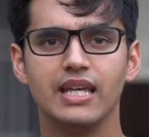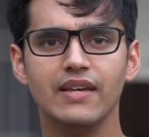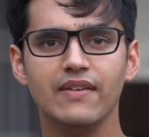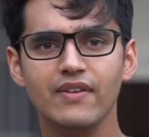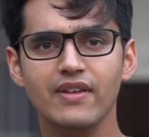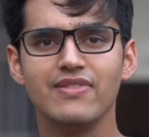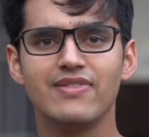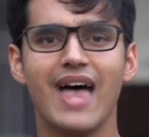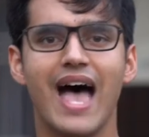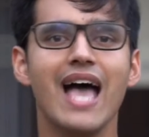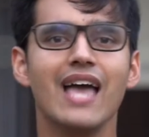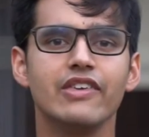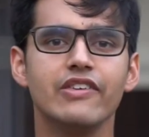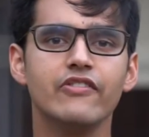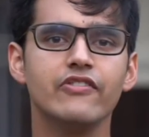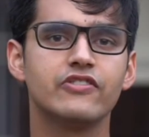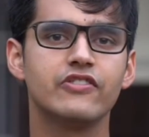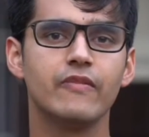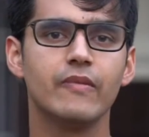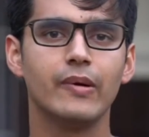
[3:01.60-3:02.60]
even that
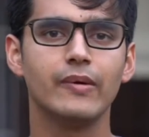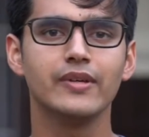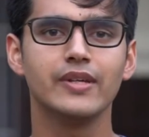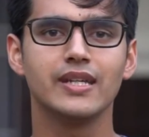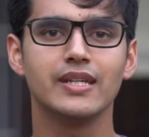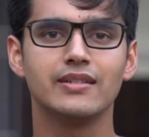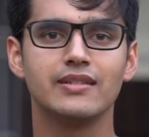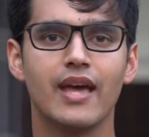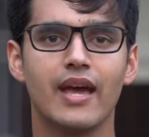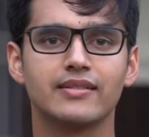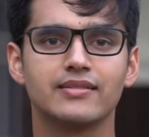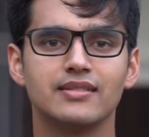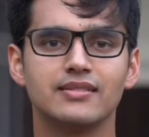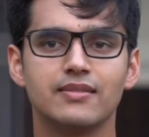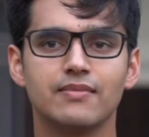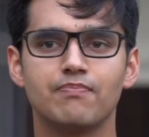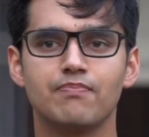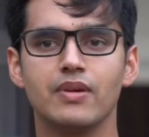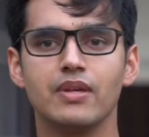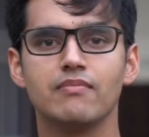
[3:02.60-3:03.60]
Youth Development Index is
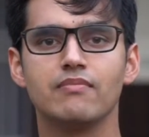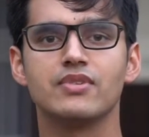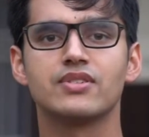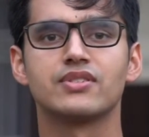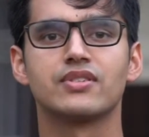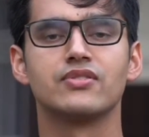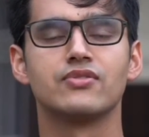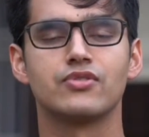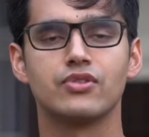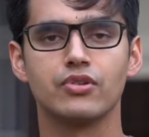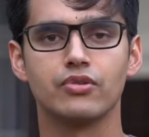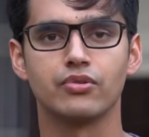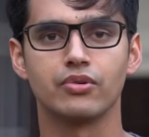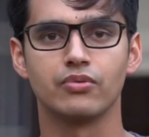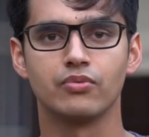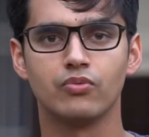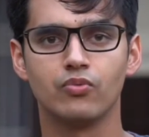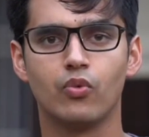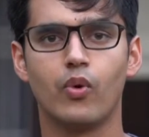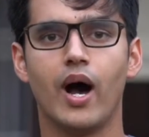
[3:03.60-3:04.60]
a bit misconstrued.
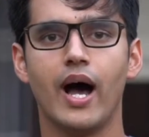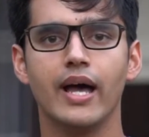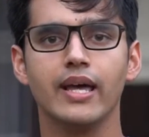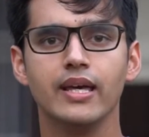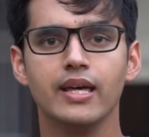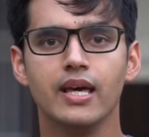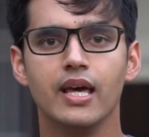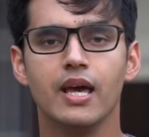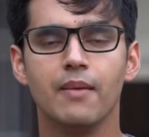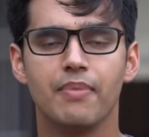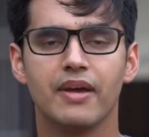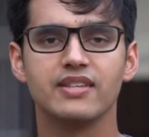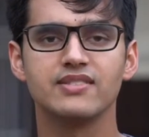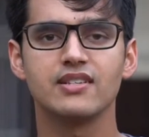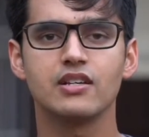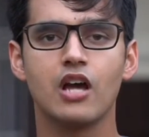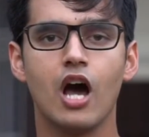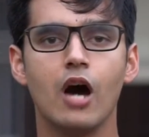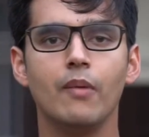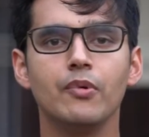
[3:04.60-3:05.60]
Why? Because
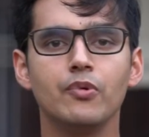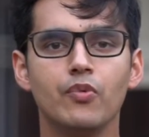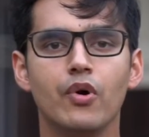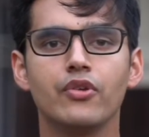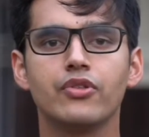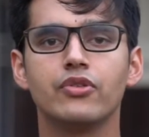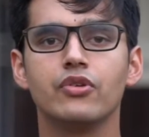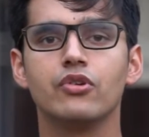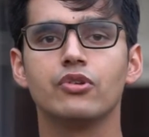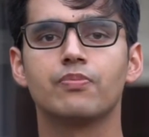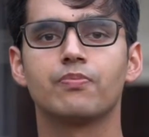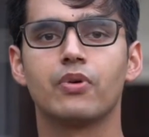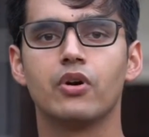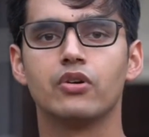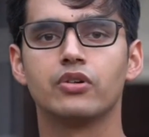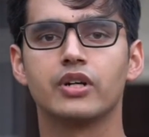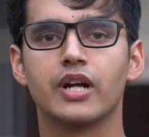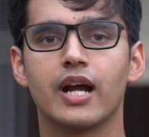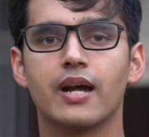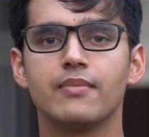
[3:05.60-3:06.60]
the Commonwealth Youth
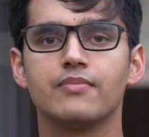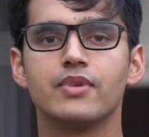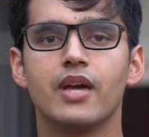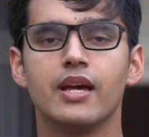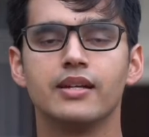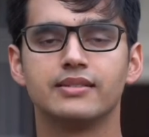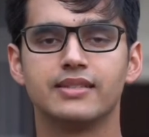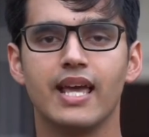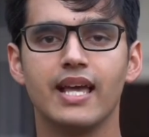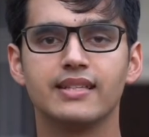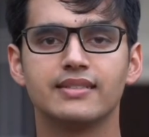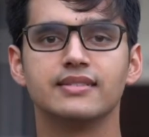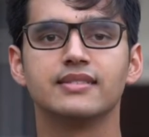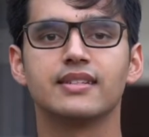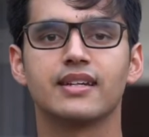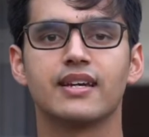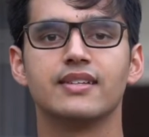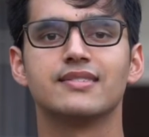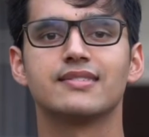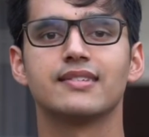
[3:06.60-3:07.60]
Program takes
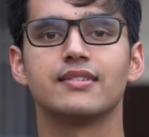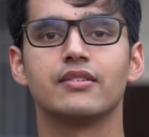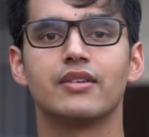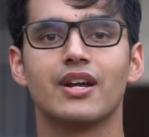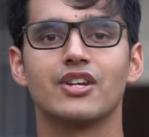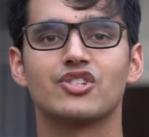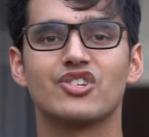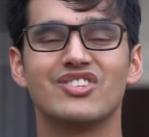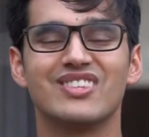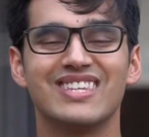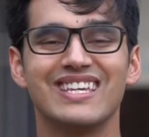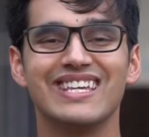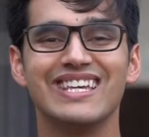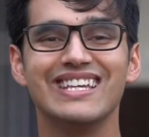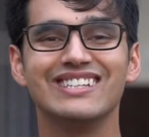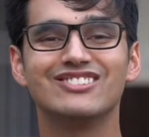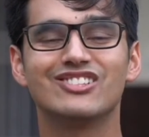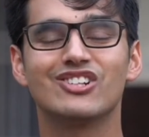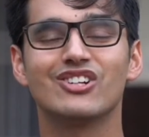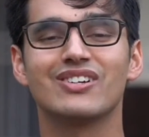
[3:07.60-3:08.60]
into consideration the
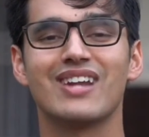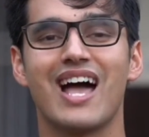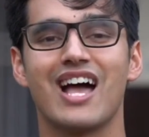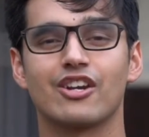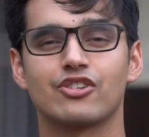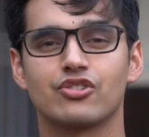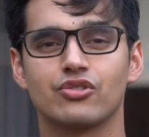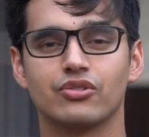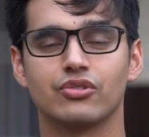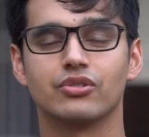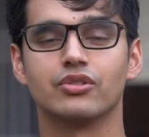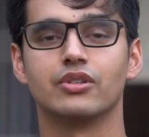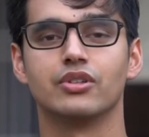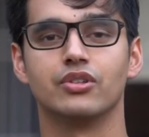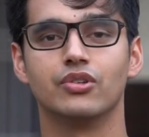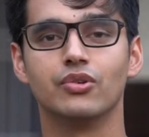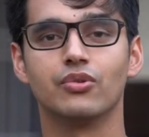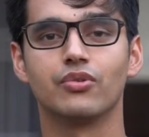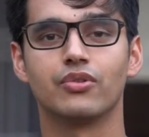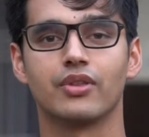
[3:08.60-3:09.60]
international
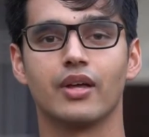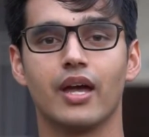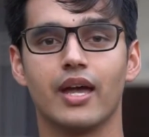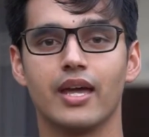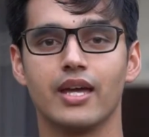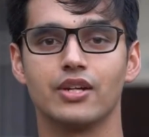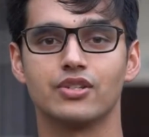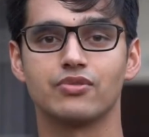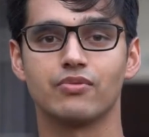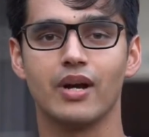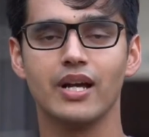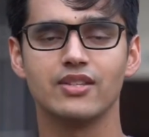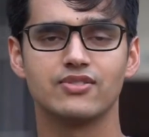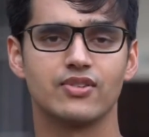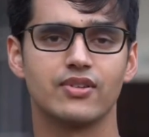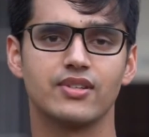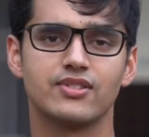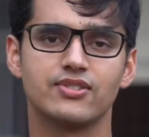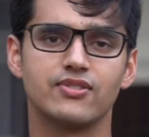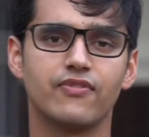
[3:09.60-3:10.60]
youth age, right?
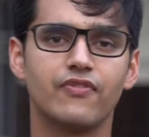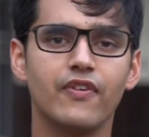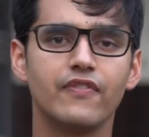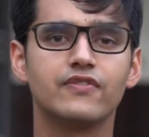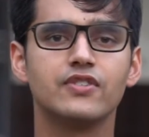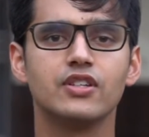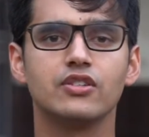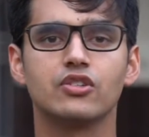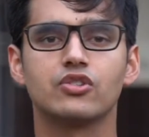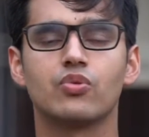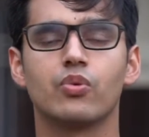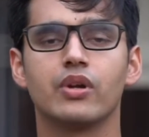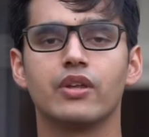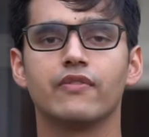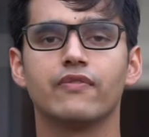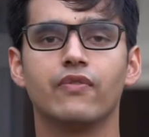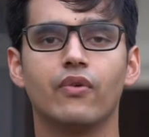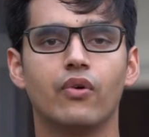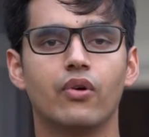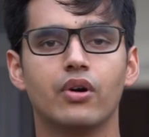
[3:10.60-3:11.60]
So it's the 15 to
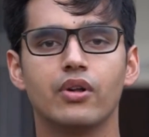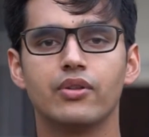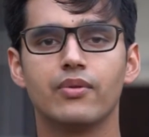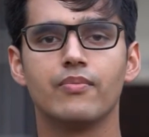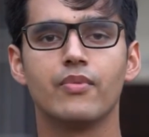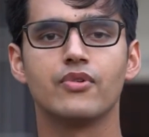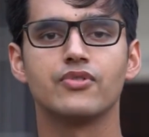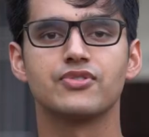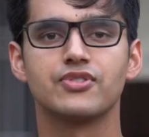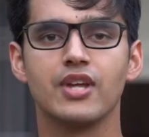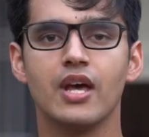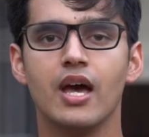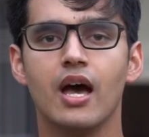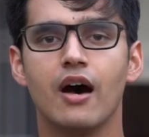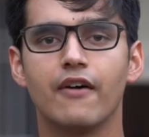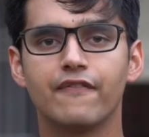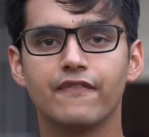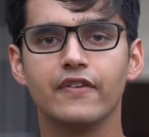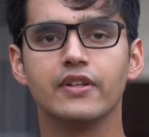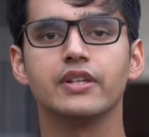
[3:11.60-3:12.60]
24, the most
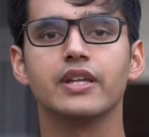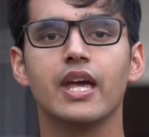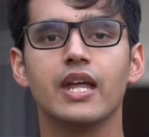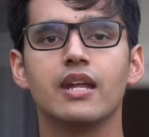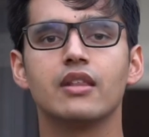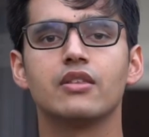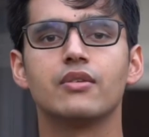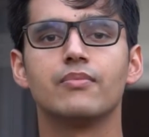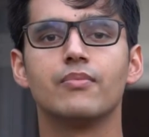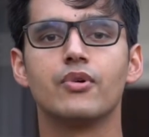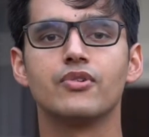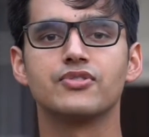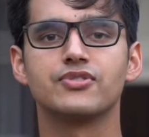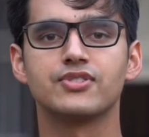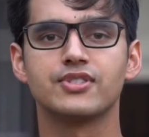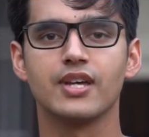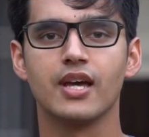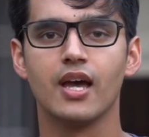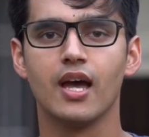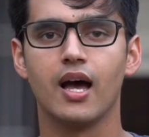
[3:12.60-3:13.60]
affiliated, the
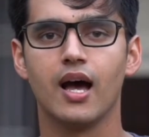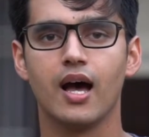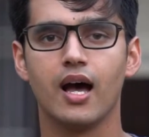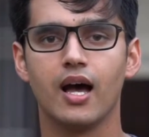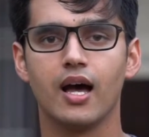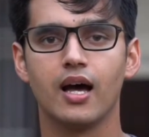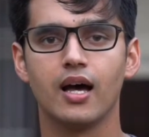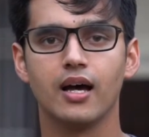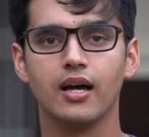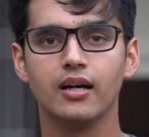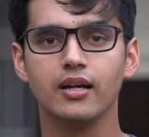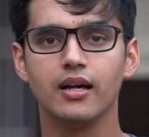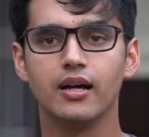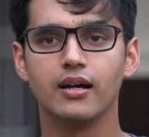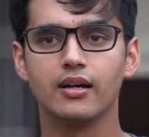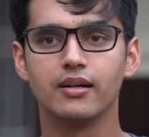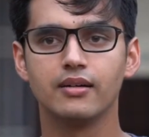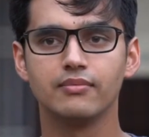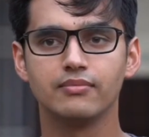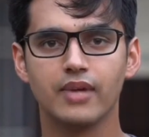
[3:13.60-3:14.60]
most
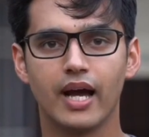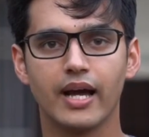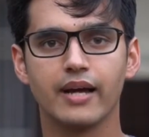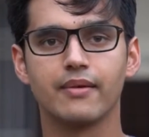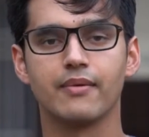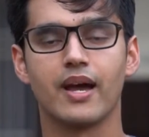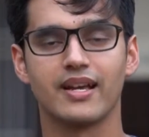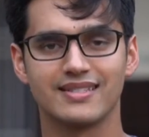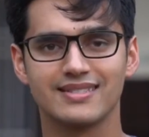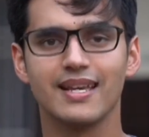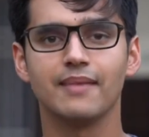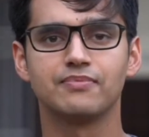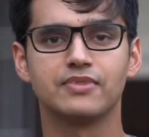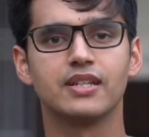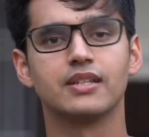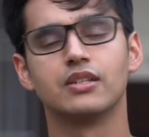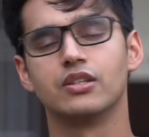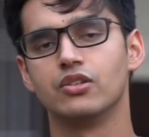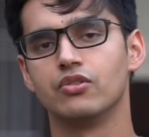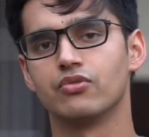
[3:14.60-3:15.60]

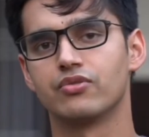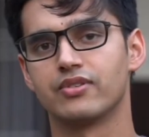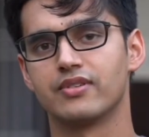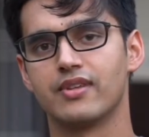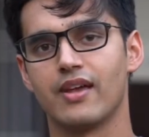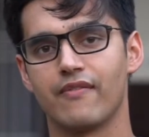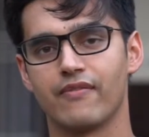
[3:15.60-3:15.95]
accepted youth